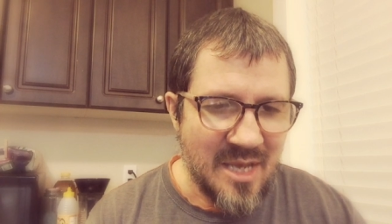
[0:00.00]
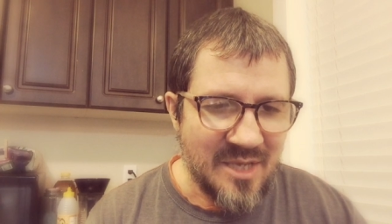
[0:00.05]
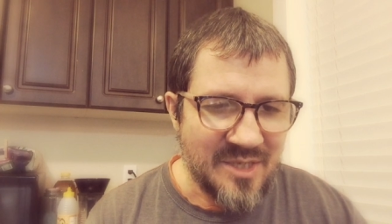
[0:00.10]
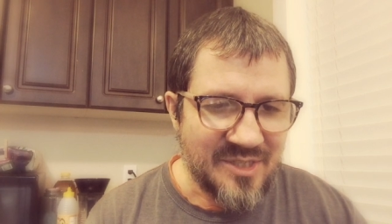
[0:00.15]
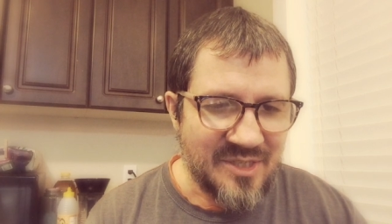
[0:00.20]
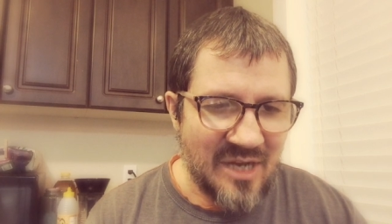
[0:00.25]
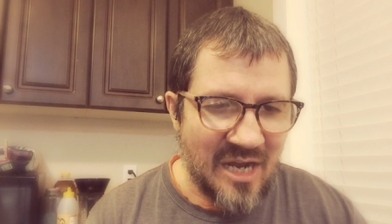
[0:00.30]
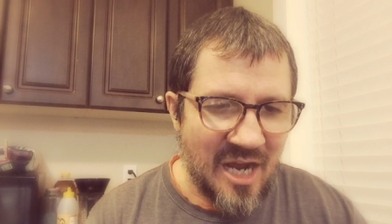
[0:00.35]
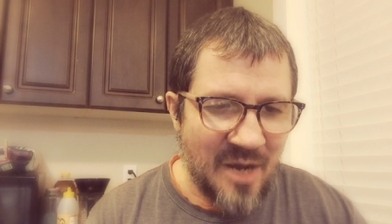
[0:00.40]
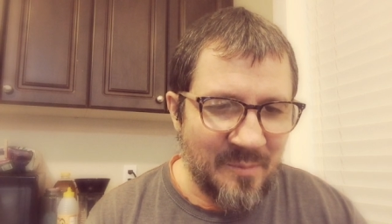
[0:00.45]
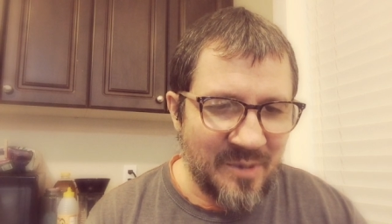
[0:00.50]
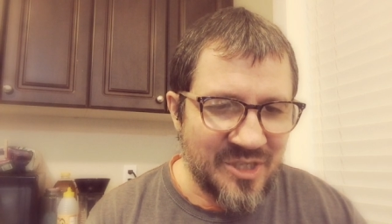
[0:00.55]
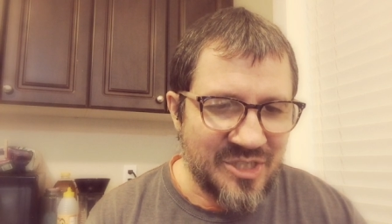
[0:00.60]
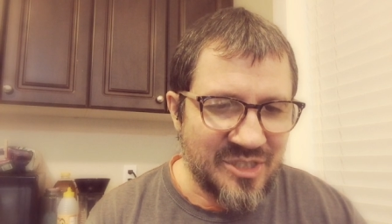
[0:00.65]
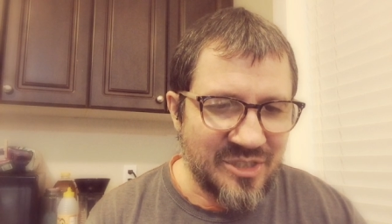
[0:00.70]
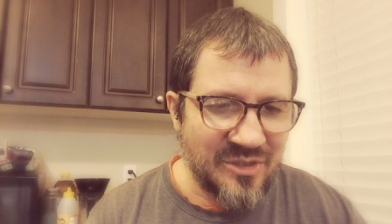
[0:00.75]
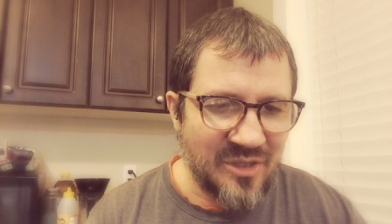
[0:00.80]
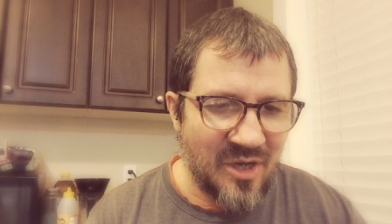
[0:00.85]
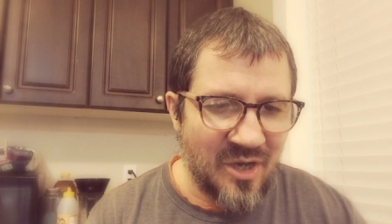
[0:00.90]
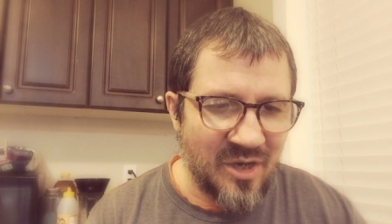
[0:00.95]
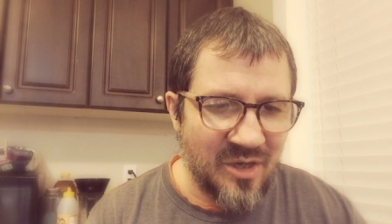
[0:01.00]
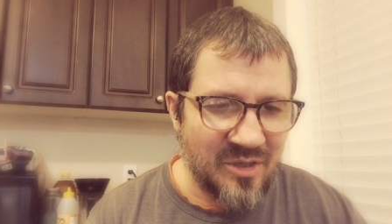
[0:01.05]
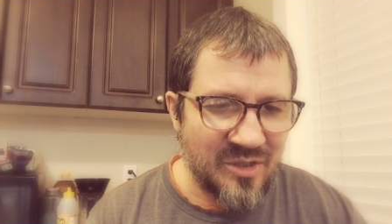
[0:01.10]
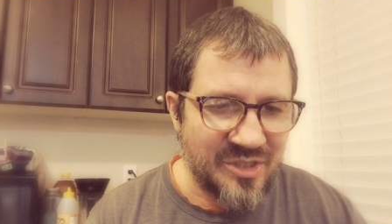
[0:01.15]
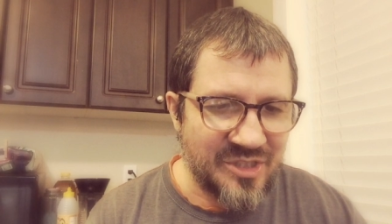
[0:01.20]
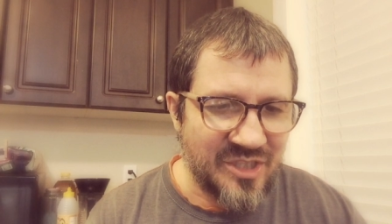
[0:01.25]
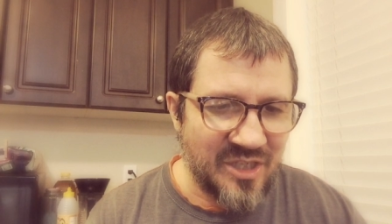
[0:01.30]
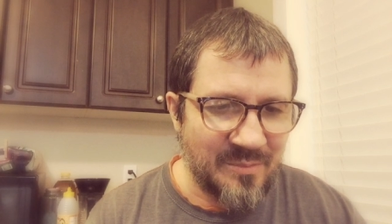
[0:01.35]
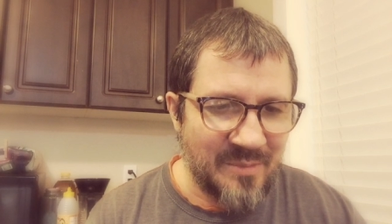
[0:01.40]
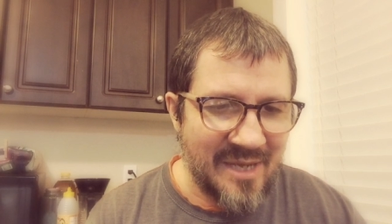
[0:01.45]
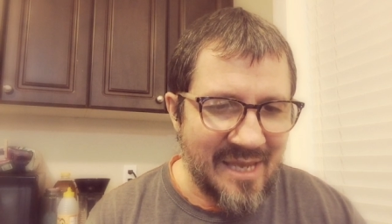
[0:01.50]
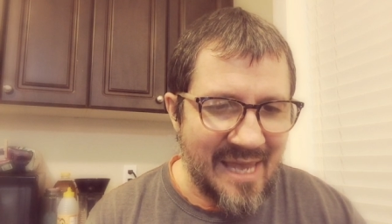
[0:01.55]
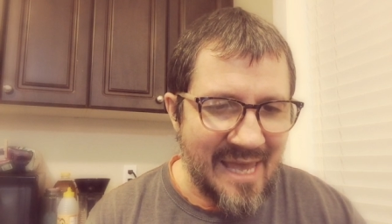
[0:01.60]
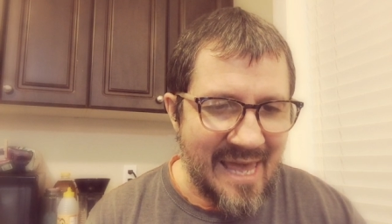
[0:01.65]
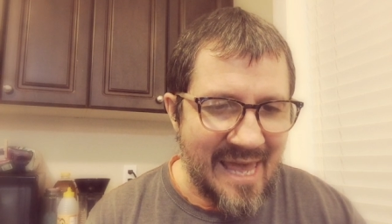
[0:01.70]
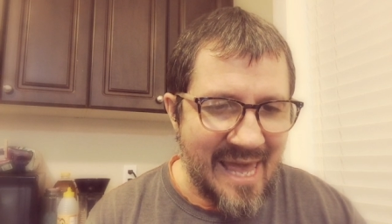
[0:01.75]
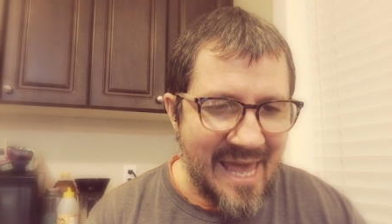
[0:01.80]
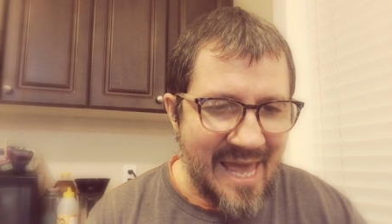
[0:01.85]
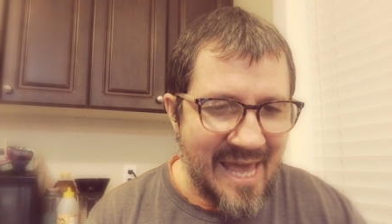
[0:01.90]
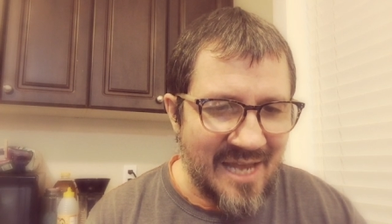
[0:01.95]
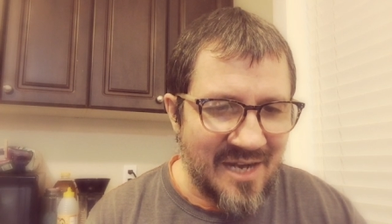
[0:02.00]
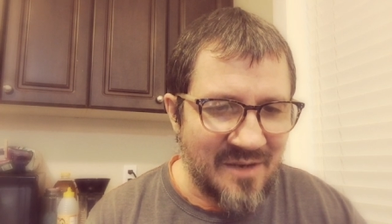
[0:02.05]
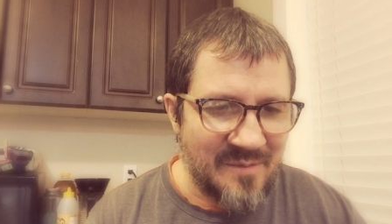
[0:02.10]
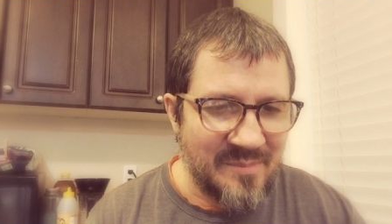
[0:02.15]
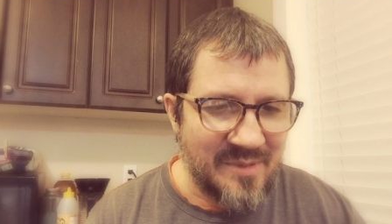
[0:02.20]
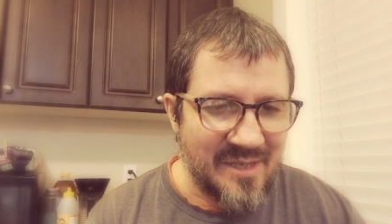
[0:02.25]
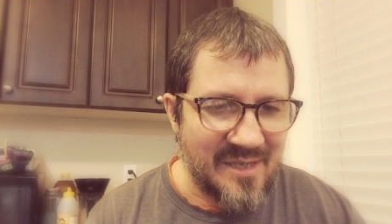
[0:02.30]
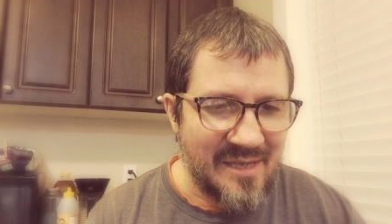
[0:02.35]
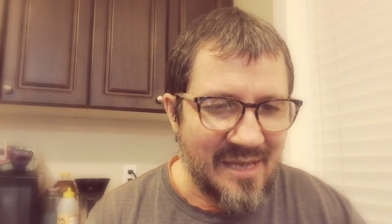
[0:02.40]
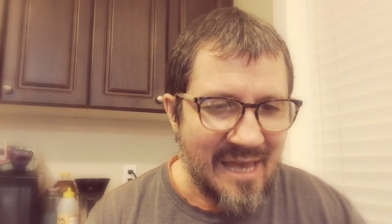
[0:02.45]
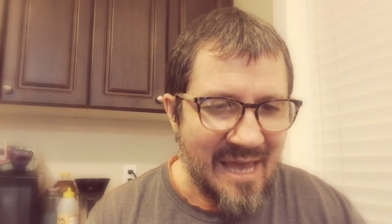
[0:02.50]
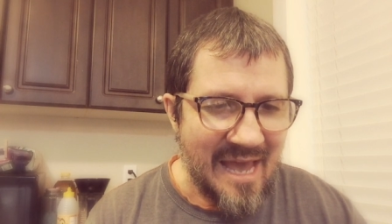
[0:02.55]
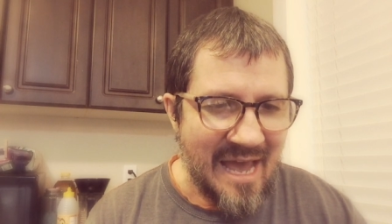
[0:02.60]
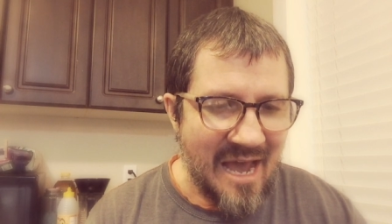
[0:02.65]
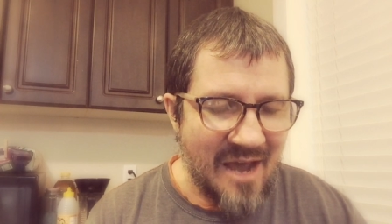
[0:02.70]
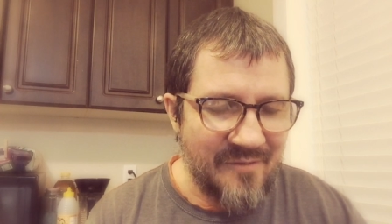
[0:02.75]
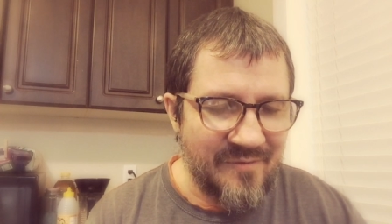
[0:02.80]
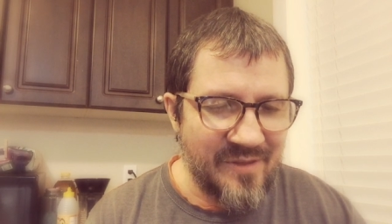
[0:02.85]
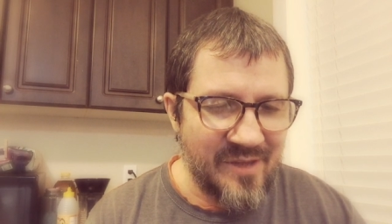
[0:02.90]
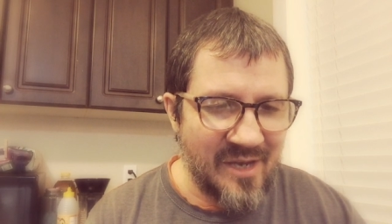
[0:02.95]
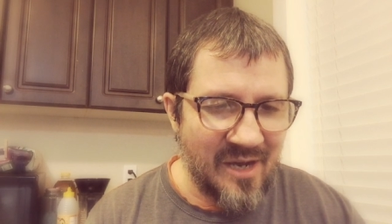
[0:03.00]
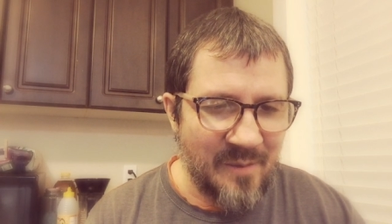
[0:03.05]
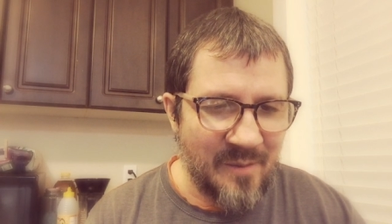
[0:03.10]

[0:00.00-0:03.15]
so how much longer shall my enemy have the